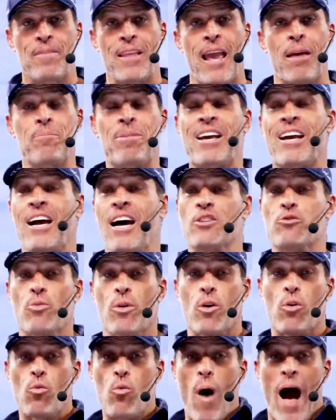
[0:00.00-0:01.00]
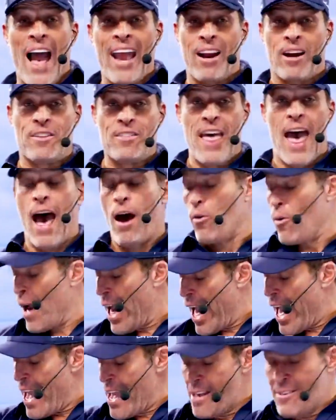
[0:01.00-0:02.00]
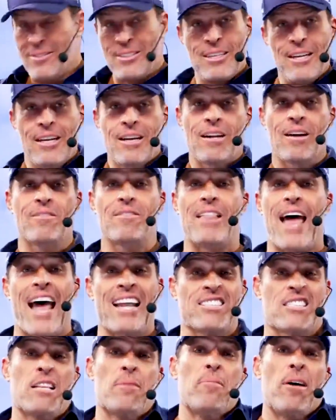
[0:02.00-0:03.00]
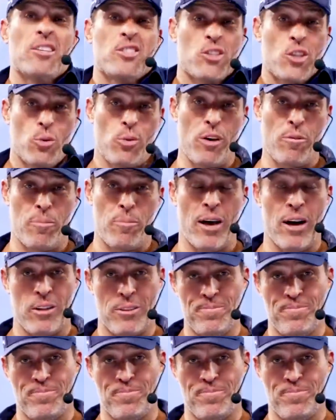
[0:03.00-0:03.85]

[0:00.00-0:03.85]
And because we're wired that way, that's the muscle we built.